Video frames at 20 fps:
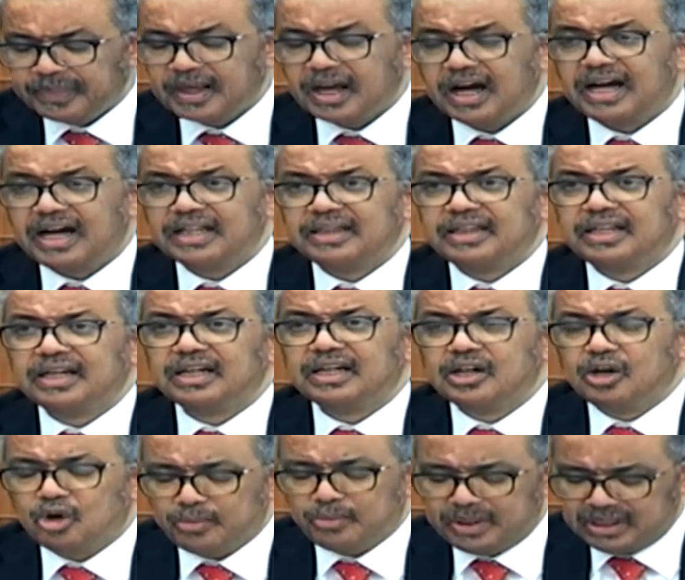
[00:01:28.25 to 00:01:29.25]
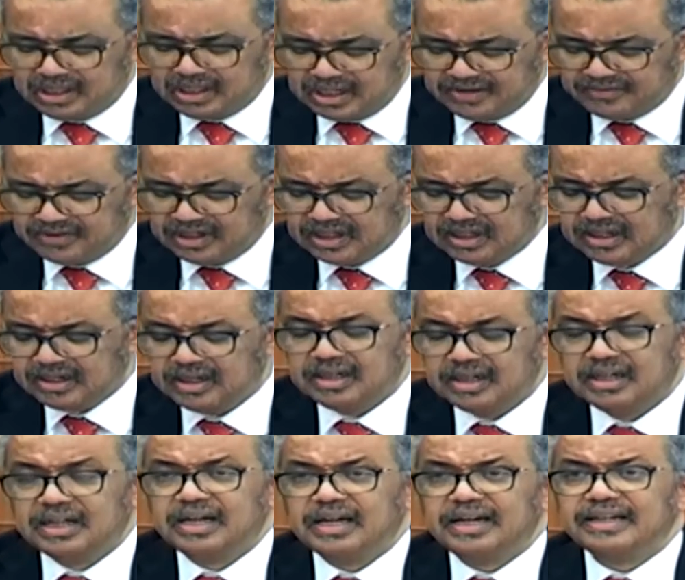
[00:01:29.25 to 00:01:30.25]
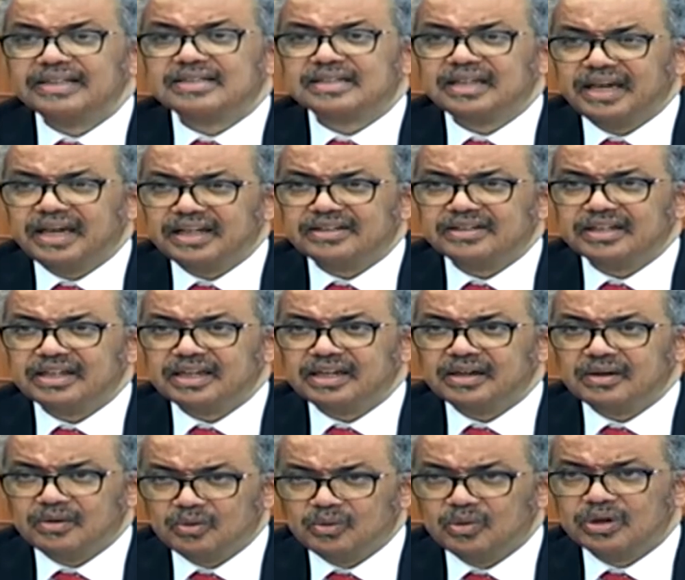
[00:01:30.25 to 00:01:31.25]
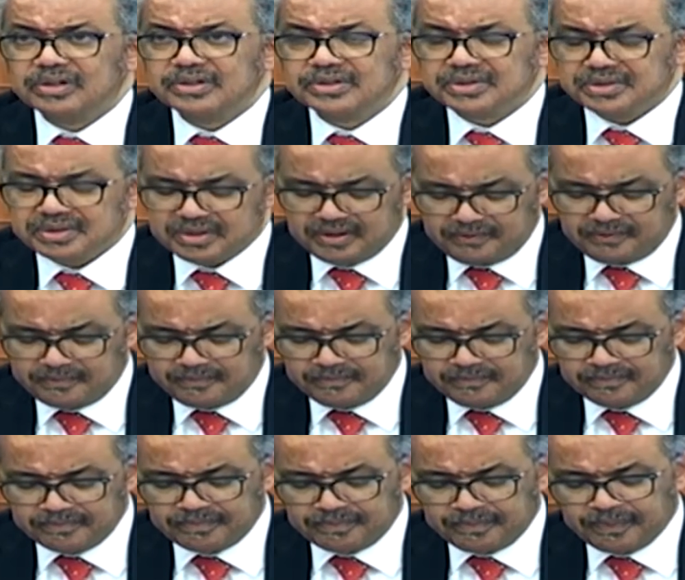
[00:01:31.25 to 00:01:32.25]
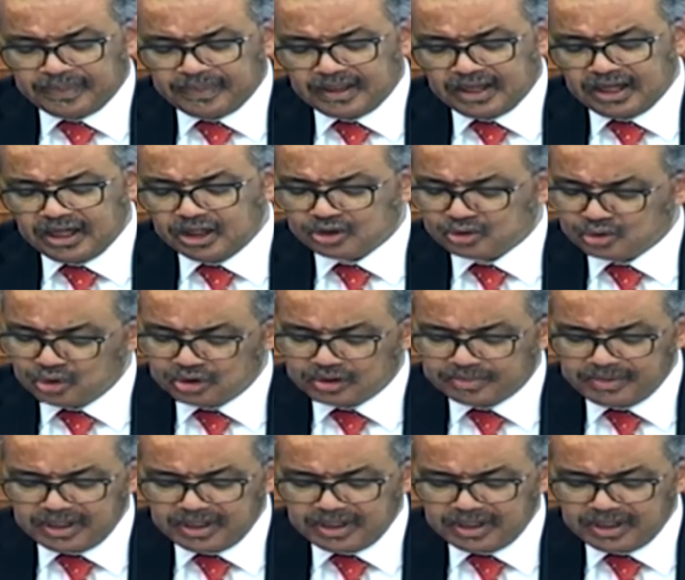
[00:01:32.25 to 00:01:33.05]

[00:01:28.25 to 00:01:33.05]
at the global level, it's getting worse. It took